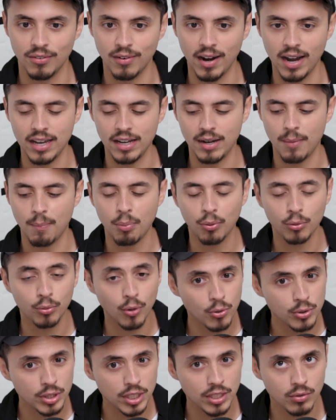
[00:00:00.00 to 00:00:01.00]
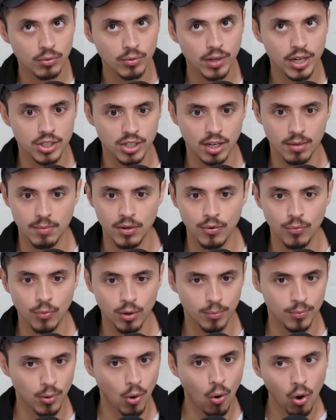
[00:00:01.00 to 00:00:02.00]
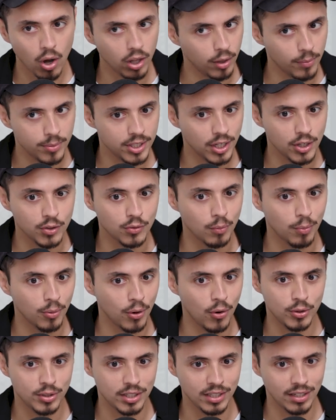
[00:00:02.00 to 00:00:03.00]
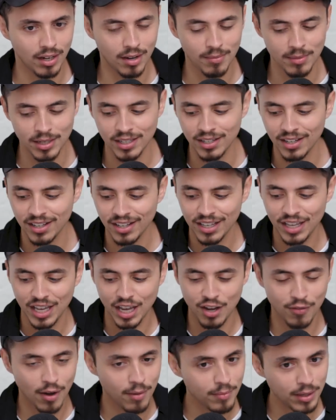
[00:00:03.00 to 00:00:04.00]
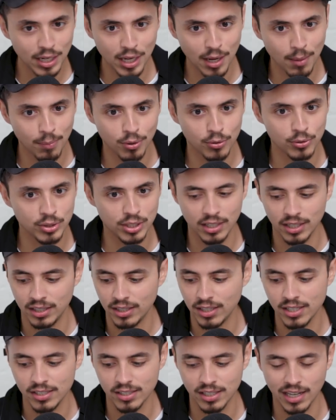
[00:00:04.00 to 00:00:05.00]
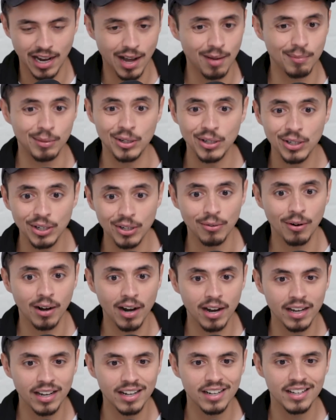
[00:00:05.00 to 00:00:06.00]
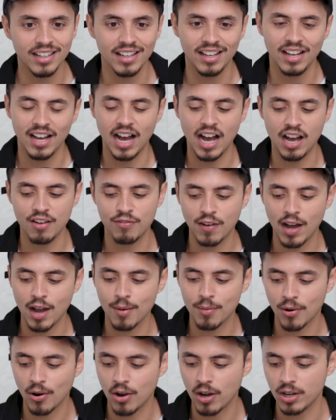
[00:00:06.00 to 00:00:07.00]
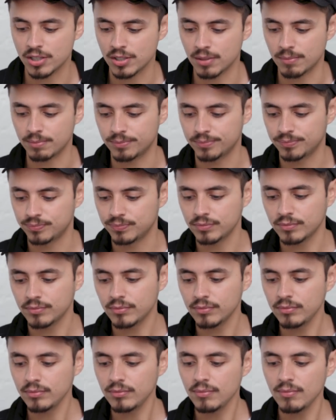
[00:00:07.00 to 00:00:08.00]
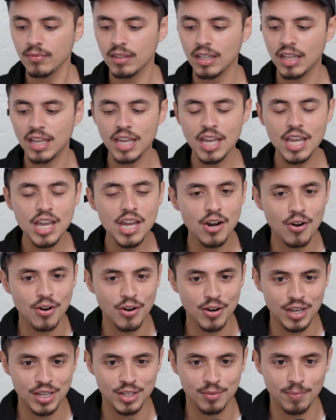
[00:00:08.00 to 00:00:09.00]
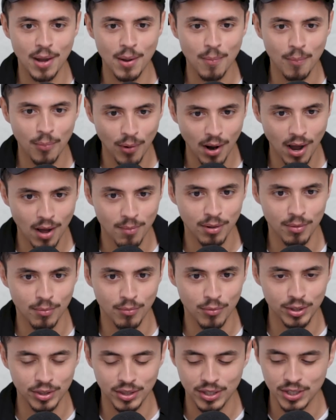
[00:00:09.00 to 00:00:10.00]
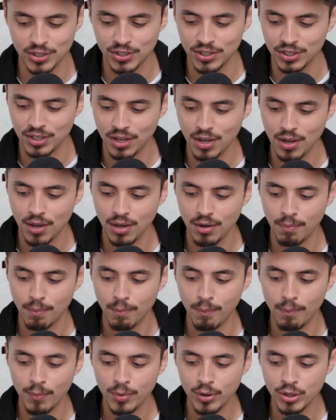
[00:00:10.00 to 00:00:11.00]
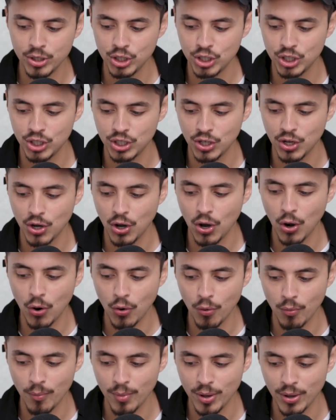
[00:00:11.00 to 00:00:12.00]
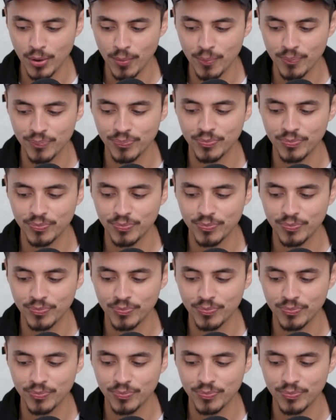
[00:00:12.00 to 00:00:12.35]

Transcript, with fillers: right? Protein rich. I mean, we're all obsessed with protein. I mean, if I'm going to get protein in this, like I'm good, right? High fiber, awesome. Here is my problem with this mush oatmeal.